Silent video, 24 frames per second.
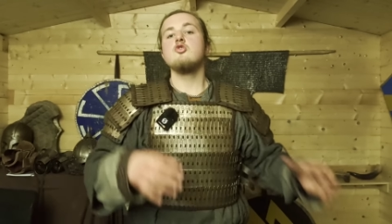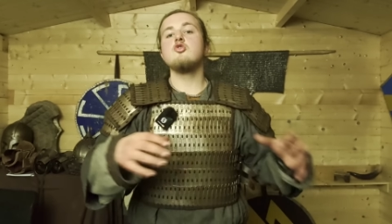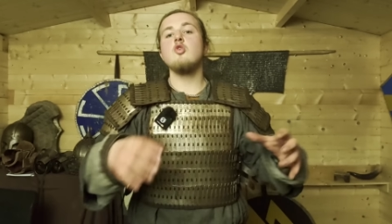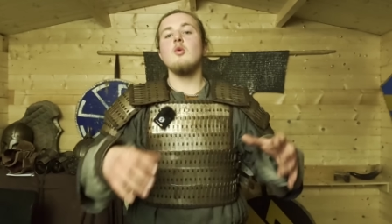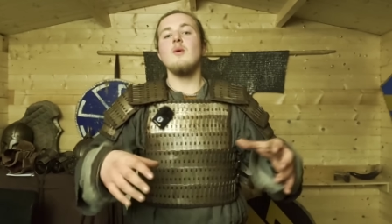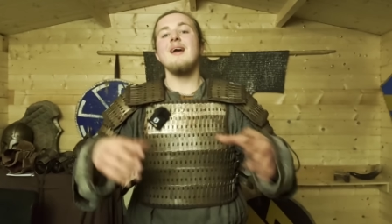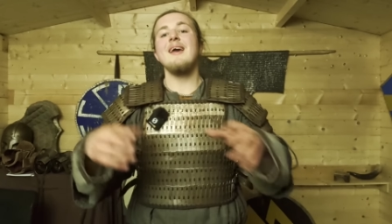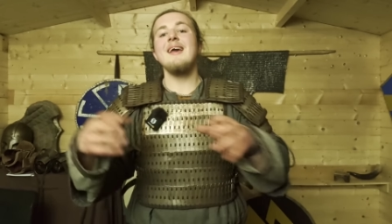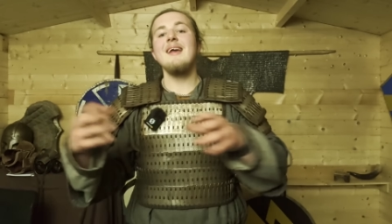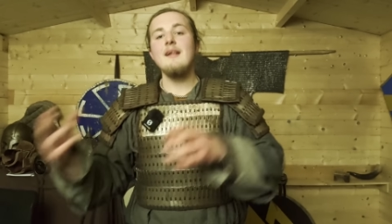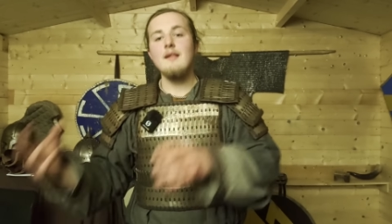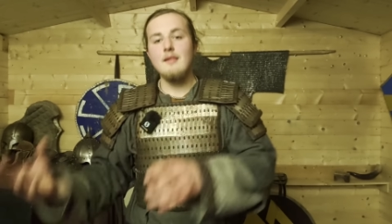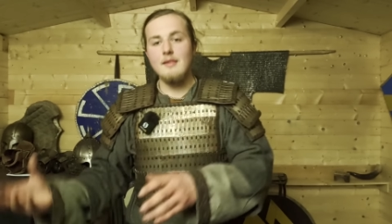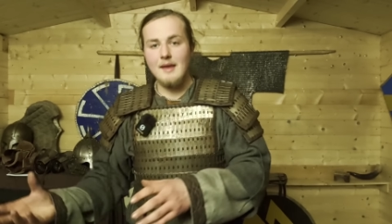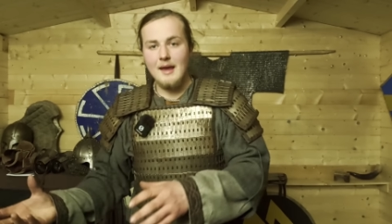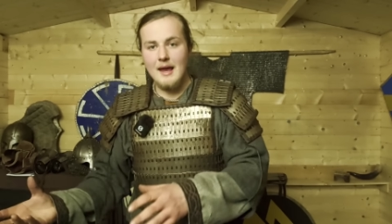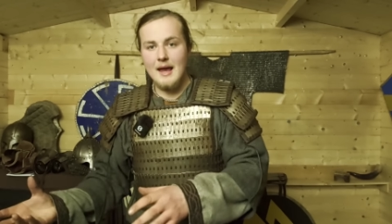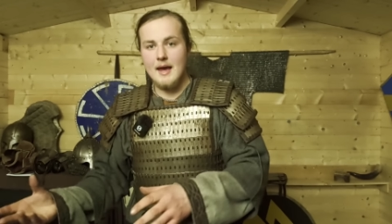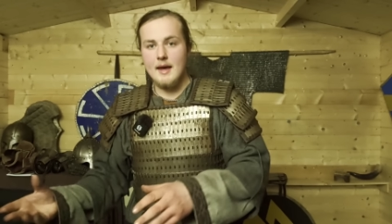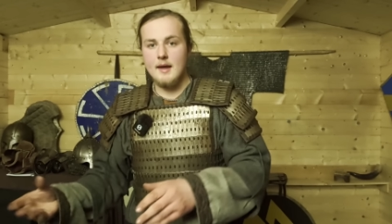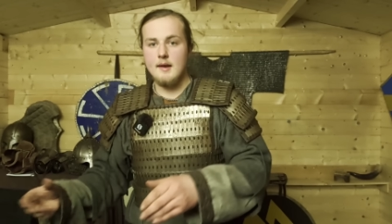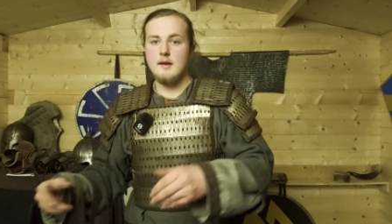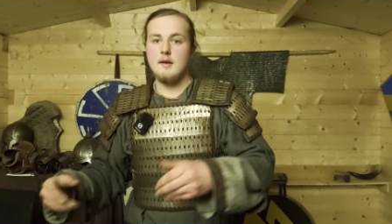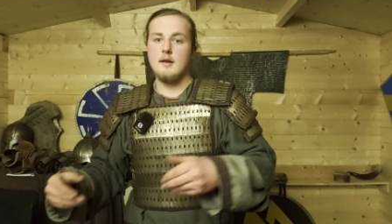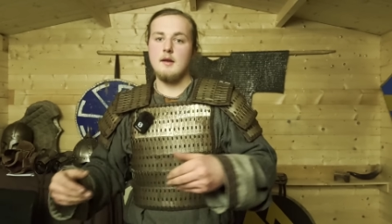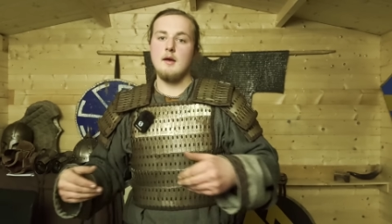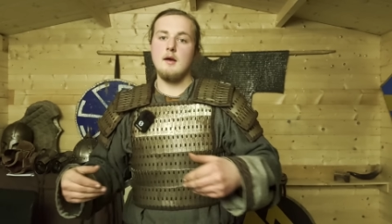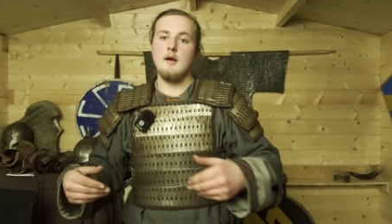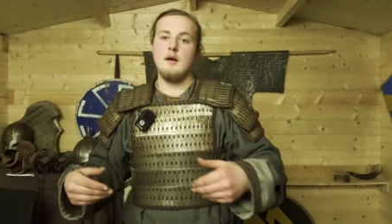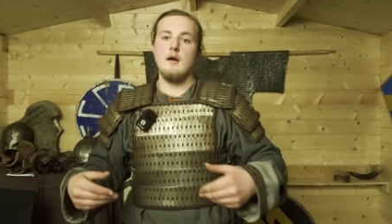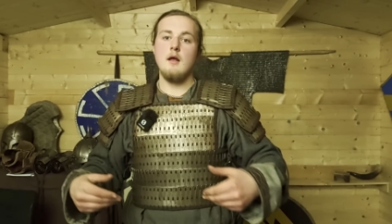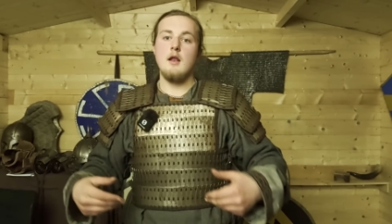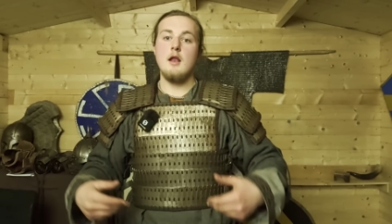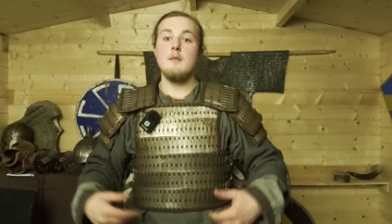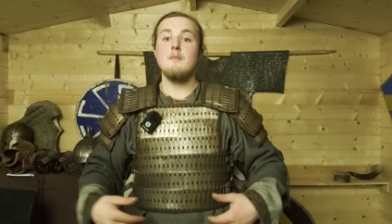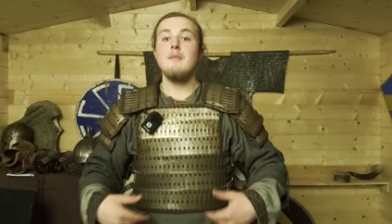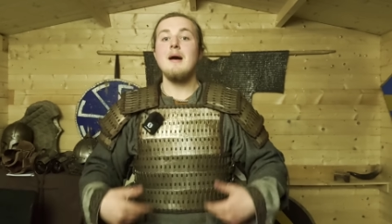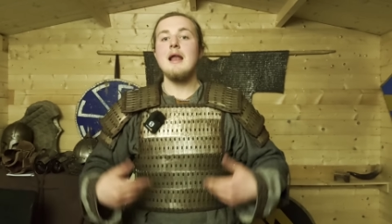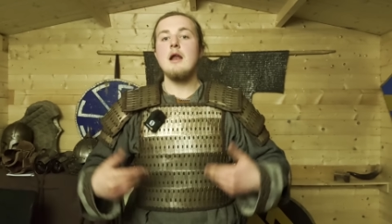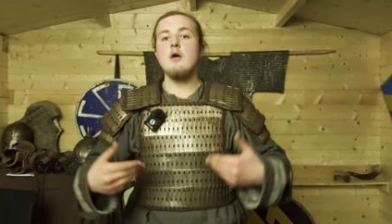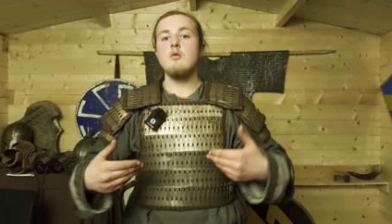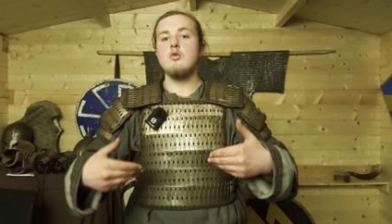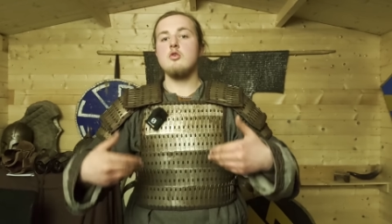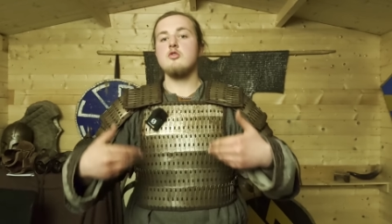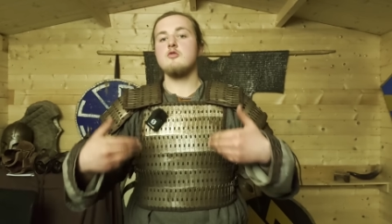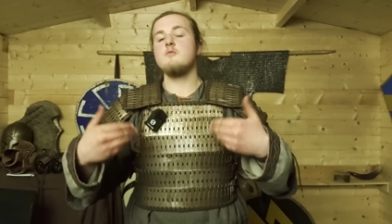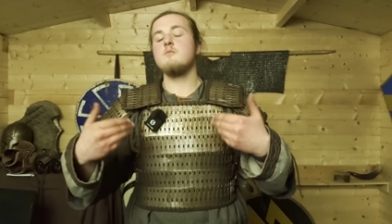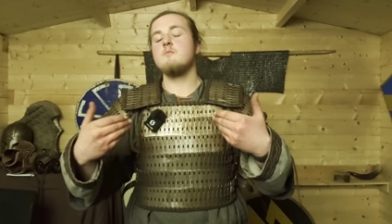So in the end,
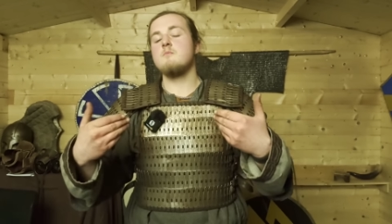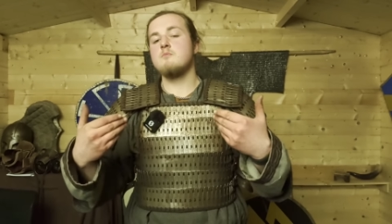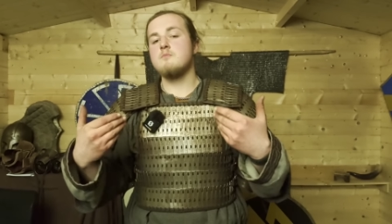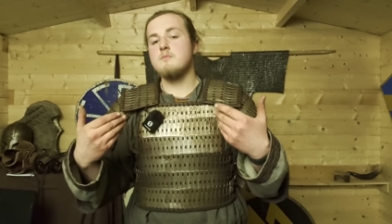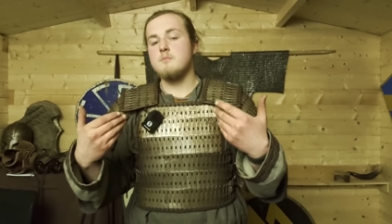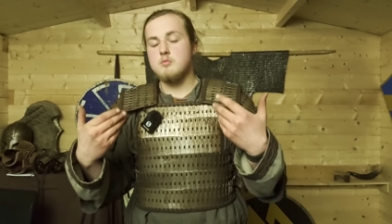Lamellar was